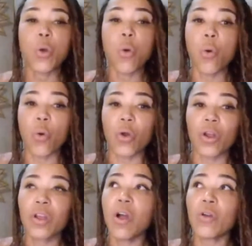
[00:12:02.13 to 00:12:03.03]

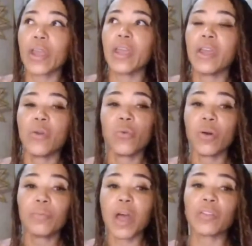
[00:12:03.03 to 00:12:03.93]
or, okay,
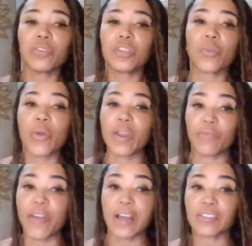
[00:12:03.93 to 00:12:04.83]
well, I'm not losing weight
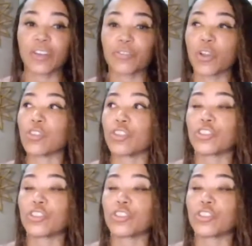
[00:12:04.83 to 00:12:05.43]
fast enough, so